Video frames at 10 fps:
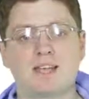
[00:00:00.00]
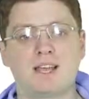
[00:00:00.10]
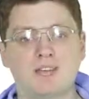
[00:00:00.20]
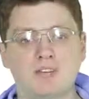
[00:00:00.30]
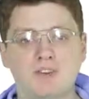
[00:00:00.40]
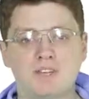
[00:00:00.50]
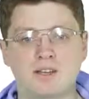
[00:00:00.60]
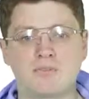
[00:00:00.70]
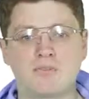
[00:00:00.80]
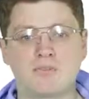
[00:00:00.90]

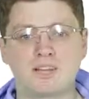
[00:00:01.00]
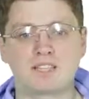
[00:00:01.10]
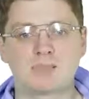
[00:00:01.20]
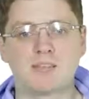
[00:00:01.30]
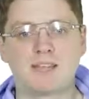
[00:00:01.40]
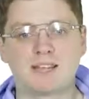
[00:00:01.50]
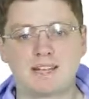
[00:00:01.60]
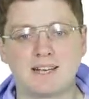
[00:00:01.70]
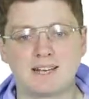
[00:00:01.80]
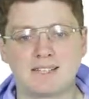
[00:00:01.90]
algorithm must make
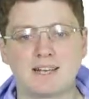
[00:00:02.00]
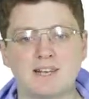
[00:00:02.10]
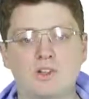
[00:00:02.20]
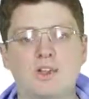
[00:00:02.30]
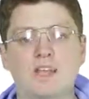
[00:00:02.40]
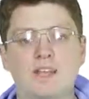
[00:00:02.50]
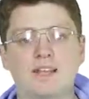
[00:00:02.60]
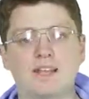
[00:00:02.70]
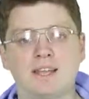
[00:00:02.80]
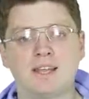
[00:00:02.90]
at least n log
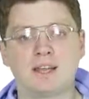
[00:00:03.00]
n